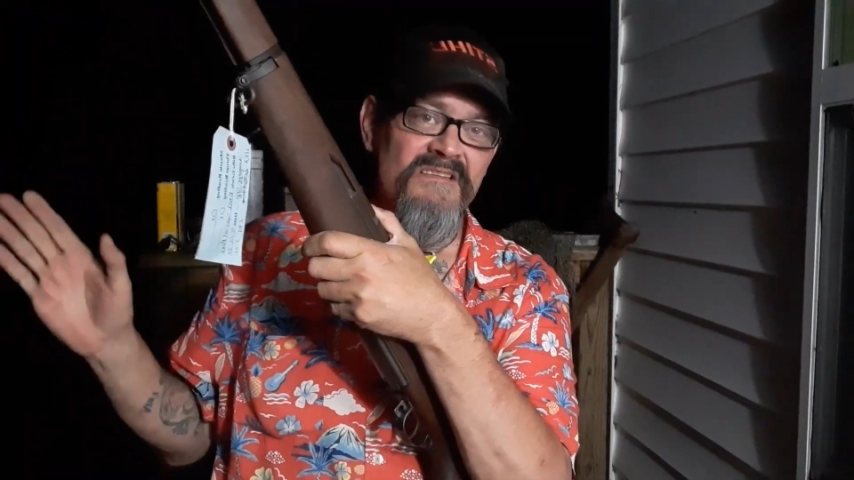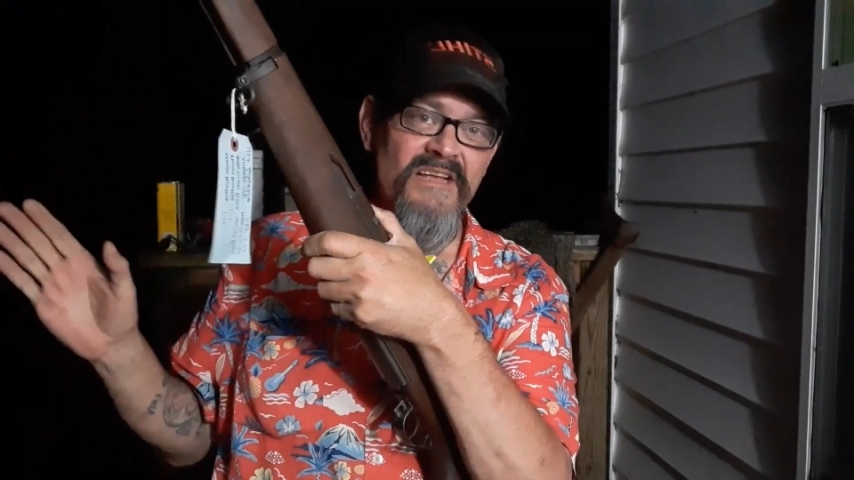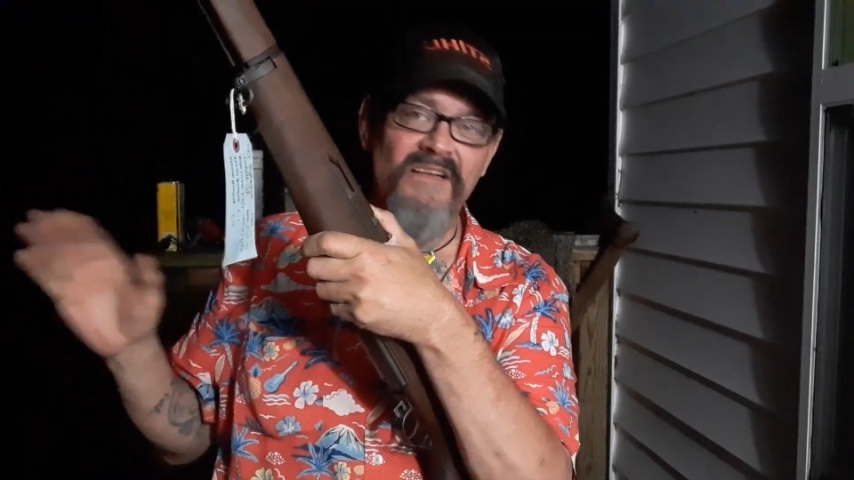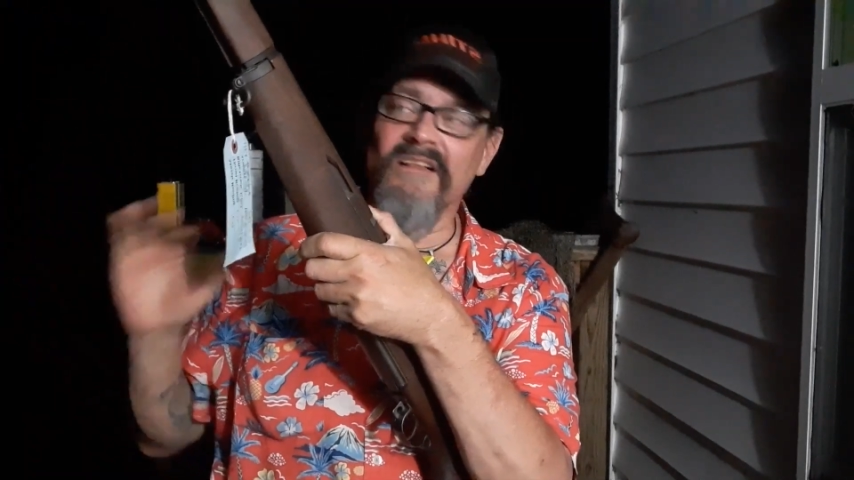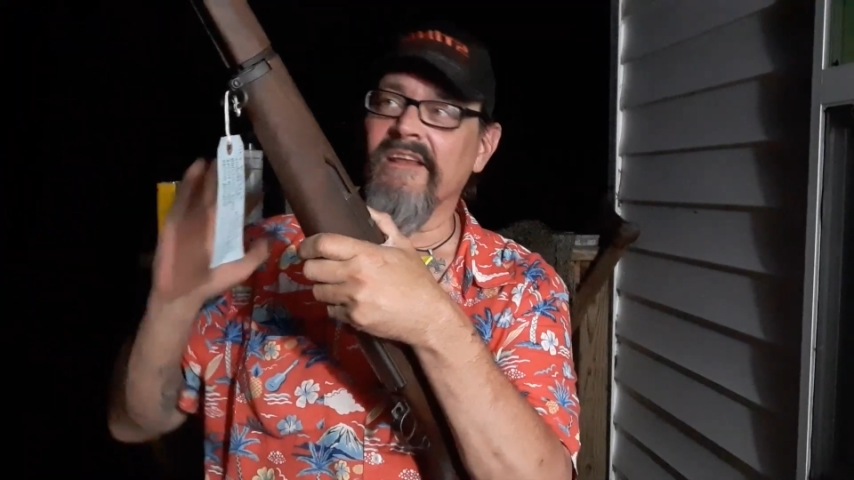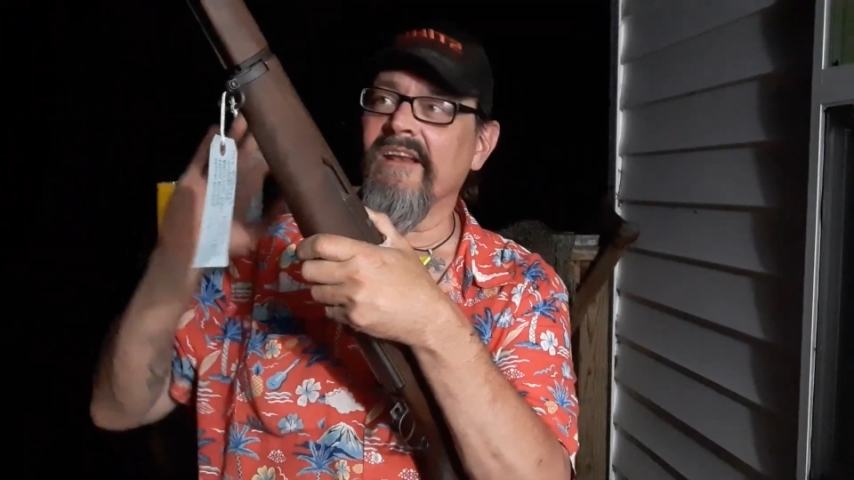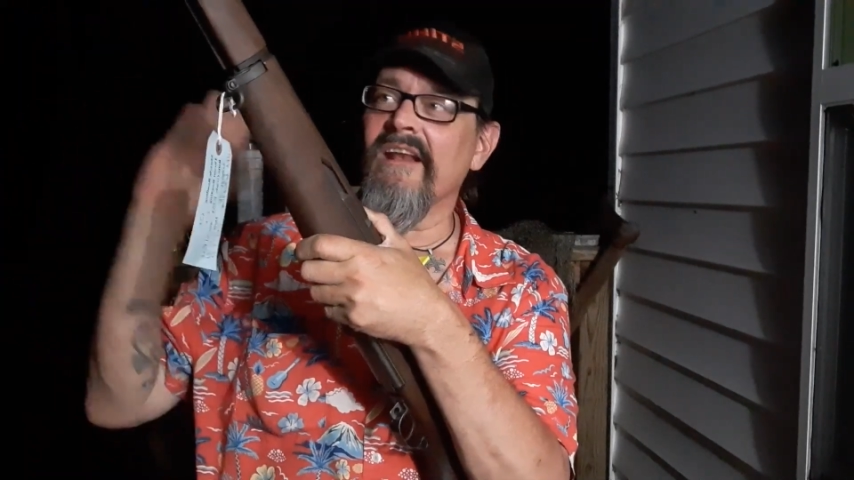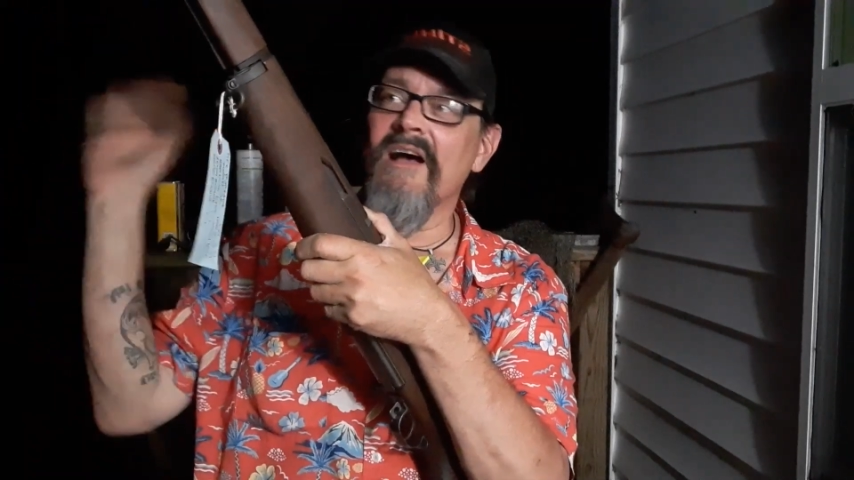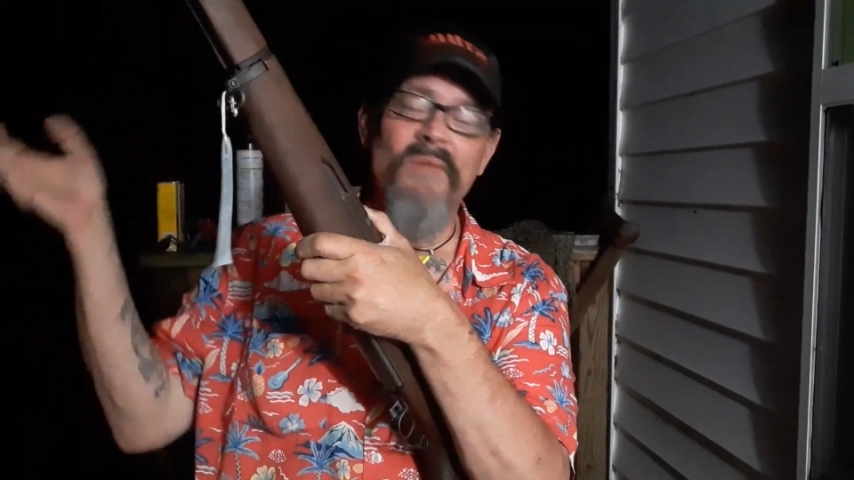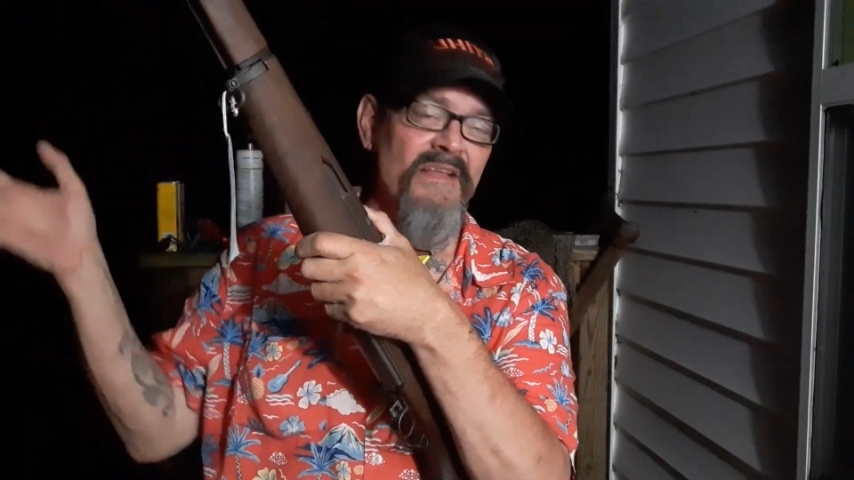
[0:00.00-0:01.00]
then cleaning
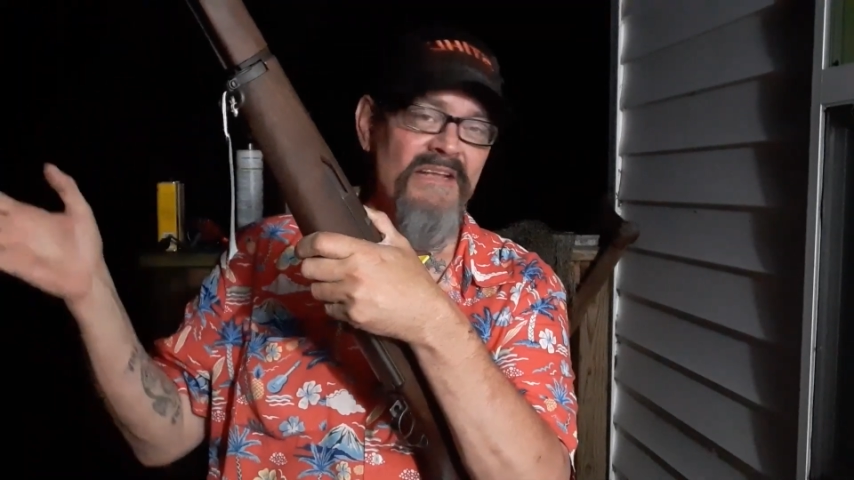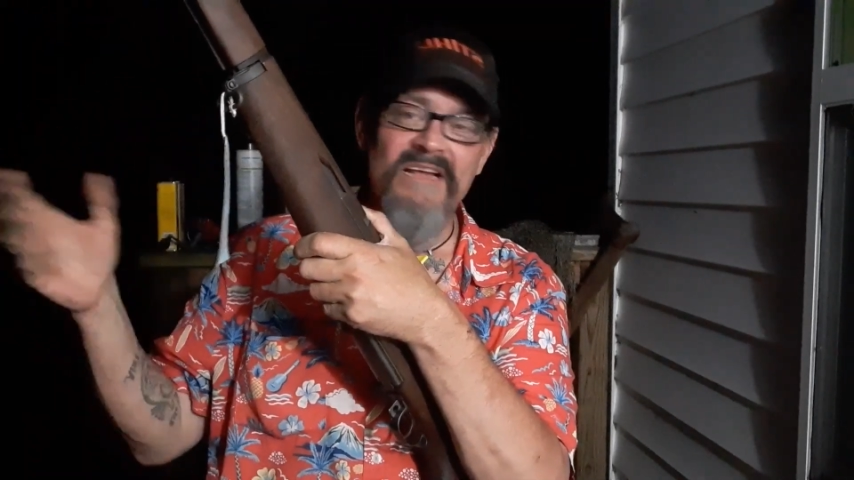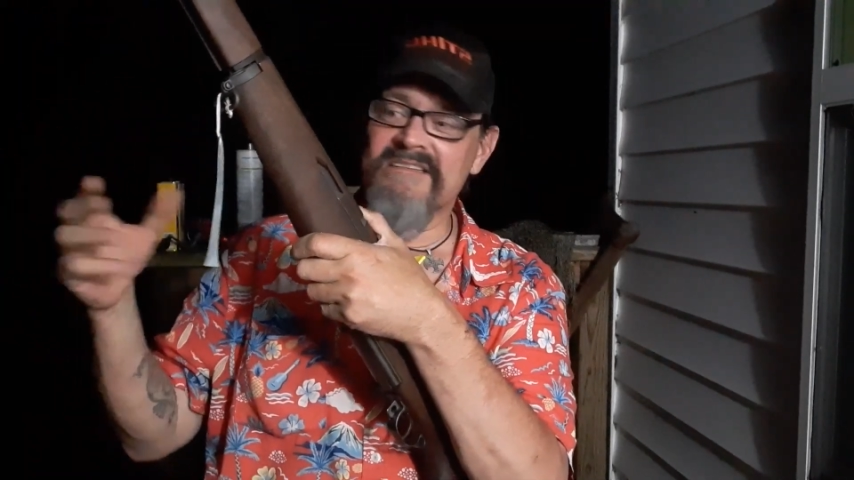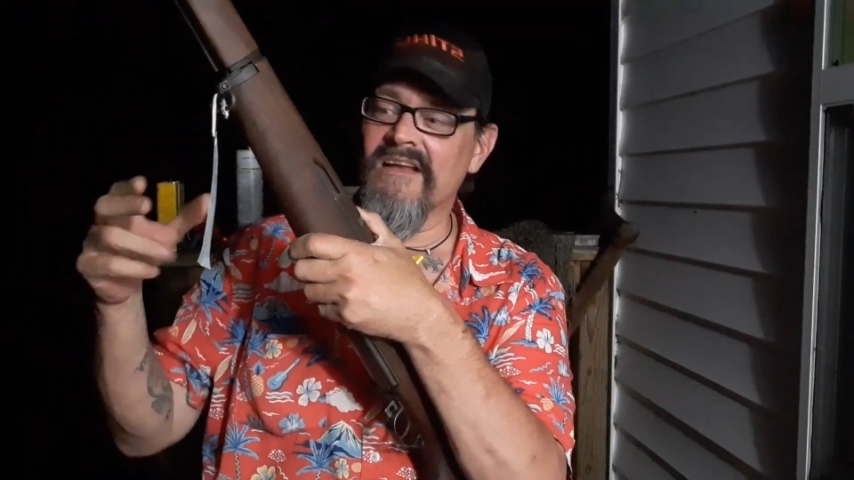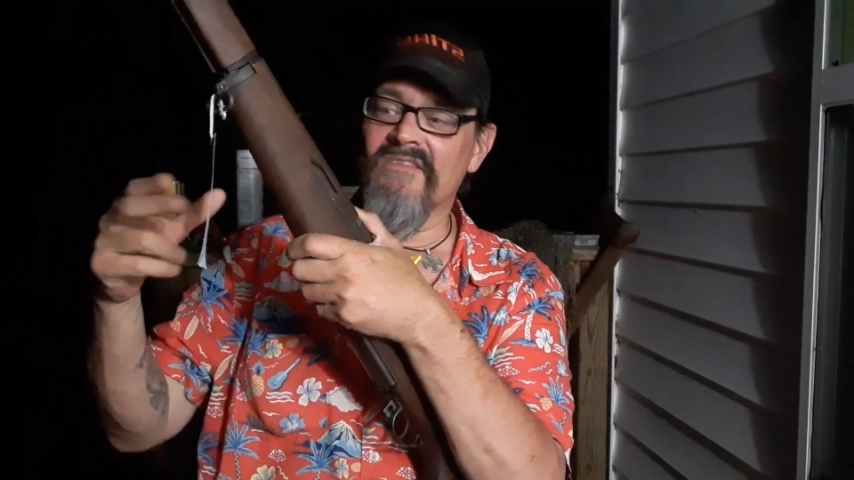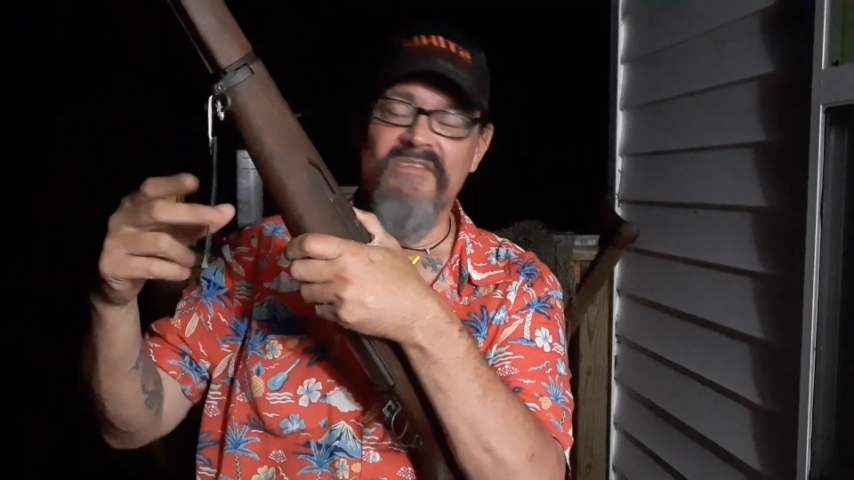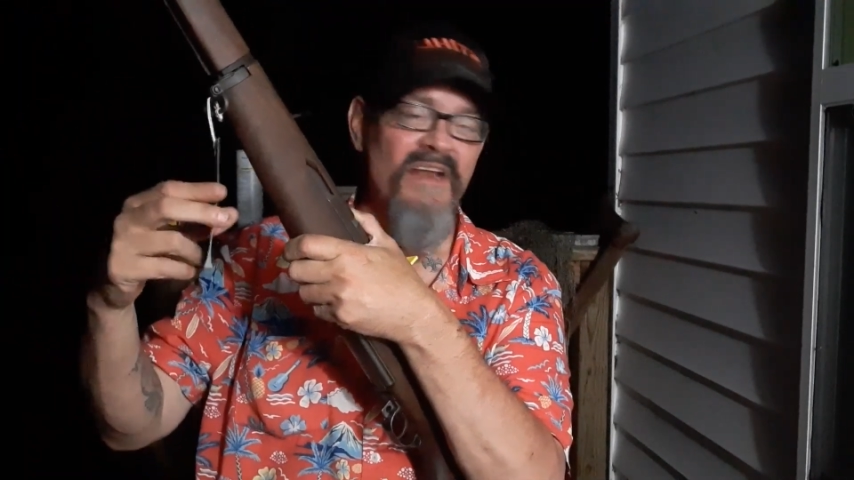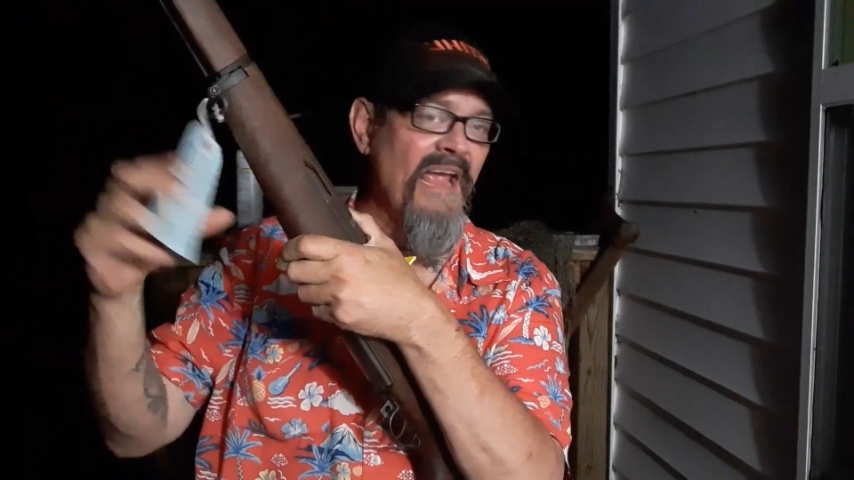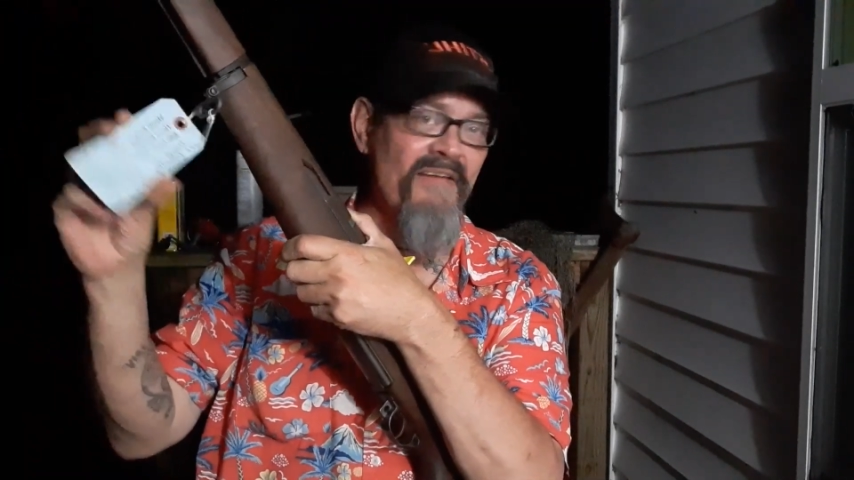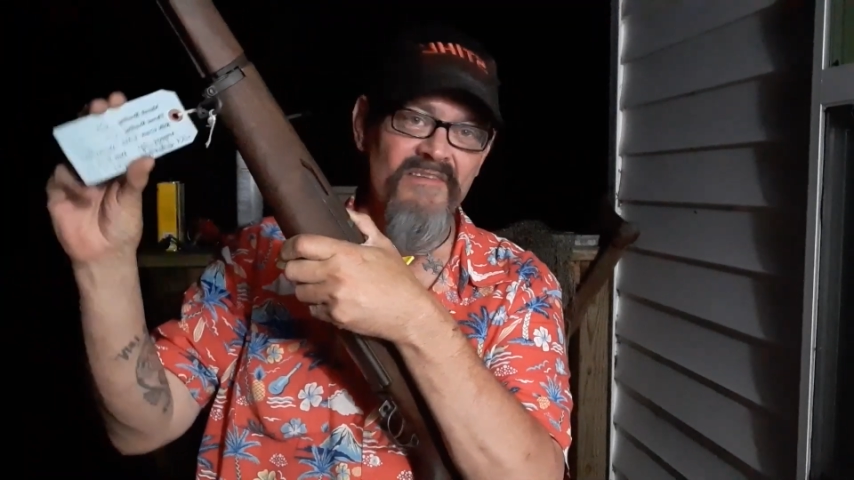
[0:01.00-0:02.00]
out my dad's house that
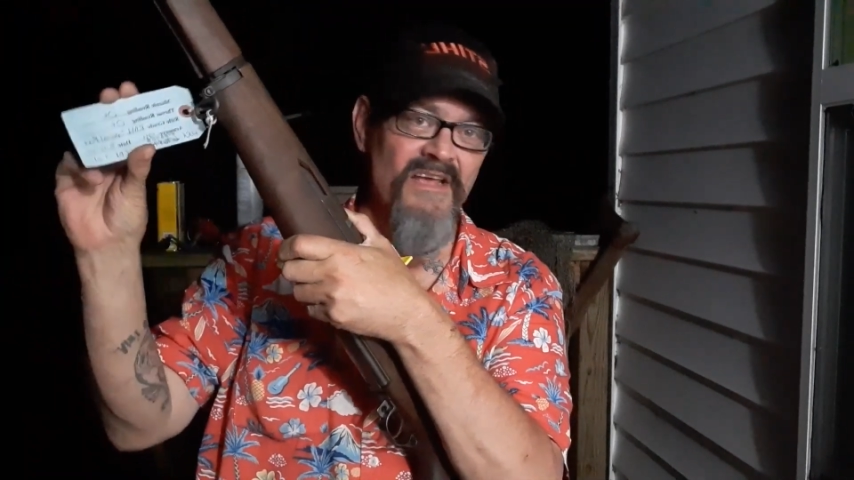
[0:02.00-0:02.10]
I haven't